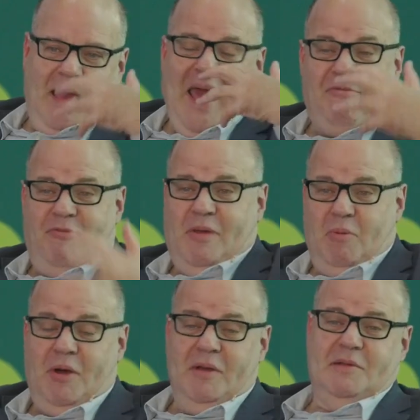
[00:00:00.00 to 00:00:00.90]

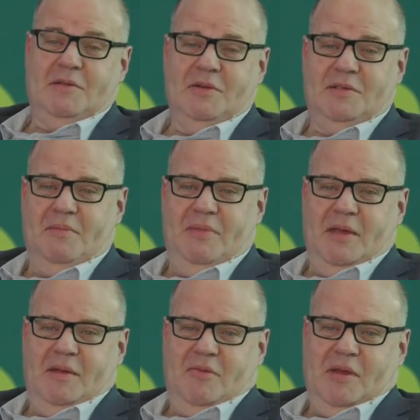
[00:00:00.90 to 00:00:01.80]
everyone has got something
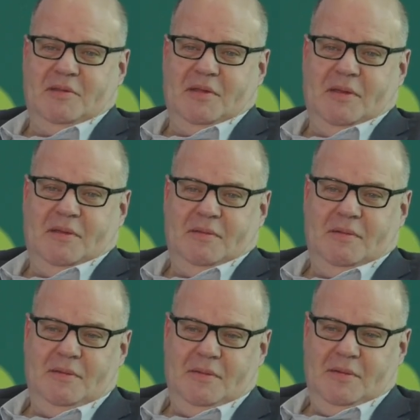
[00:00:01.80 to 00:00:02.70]
interesting
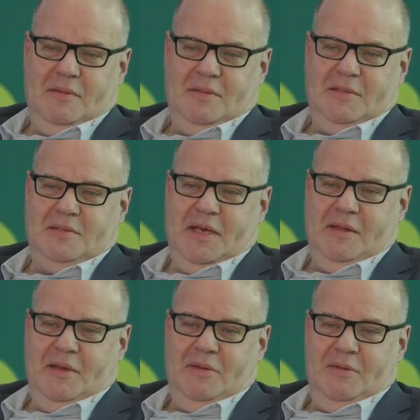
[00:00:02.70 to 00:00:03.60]
to
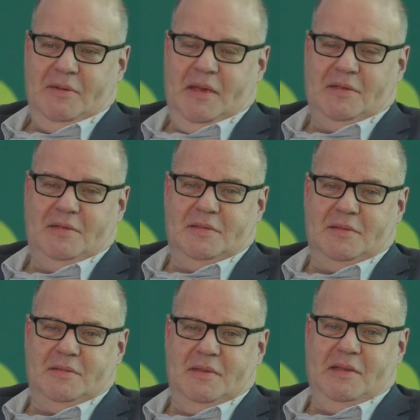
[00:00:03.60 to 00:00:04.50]
tell you.
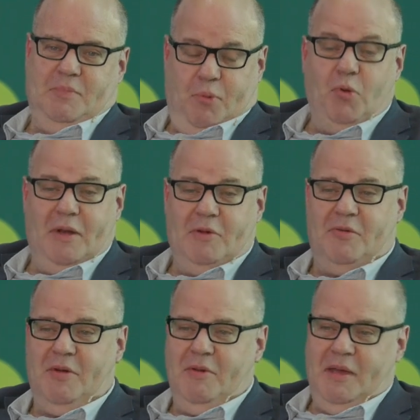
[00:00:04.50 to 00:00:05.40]
It's broadly
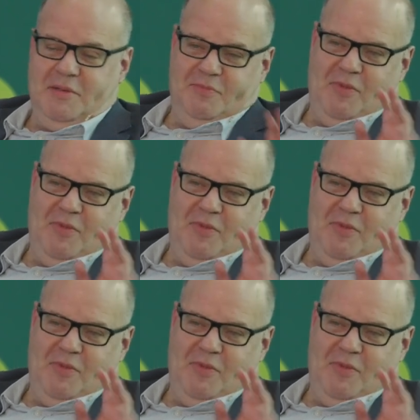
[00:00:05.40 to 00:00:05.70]
true. It's